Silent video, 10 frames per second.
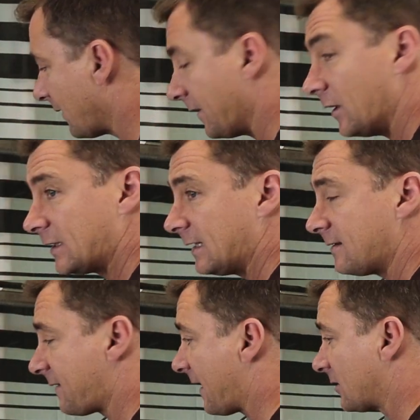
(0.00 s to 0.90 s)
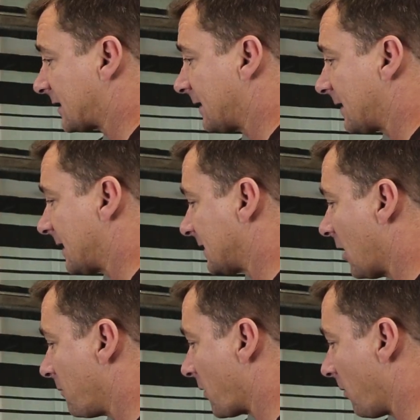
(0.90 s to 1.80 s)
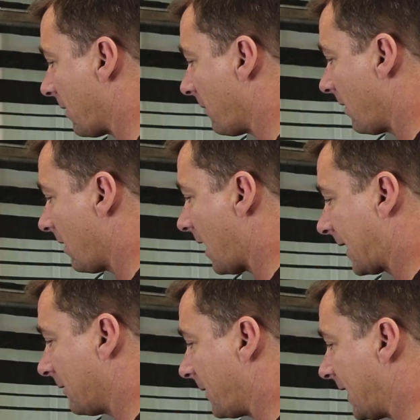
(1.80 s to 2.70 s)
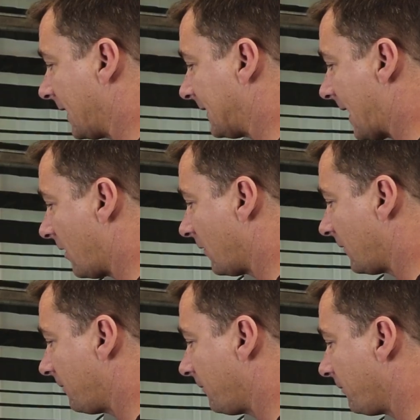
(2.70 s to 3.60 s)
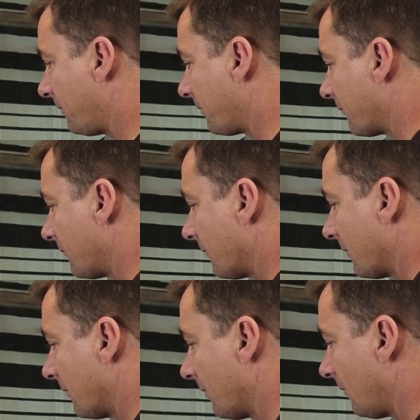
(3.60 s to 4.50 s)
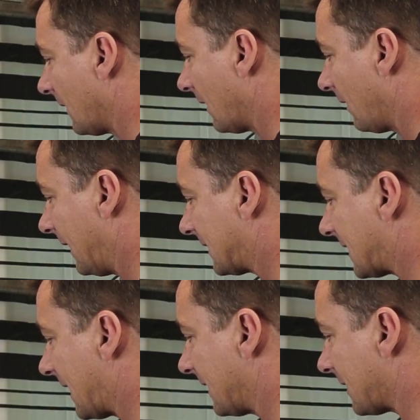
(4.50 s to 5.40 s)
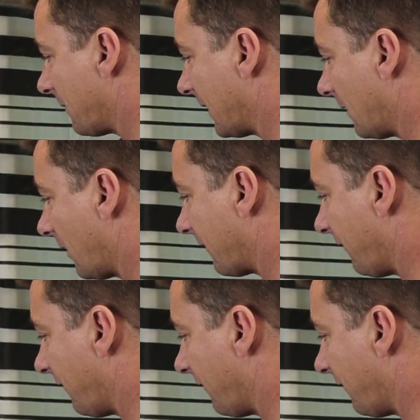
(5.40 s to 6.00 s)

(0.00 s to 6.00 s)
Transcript: 13,000 is no problem. I can bring it down, let's say something like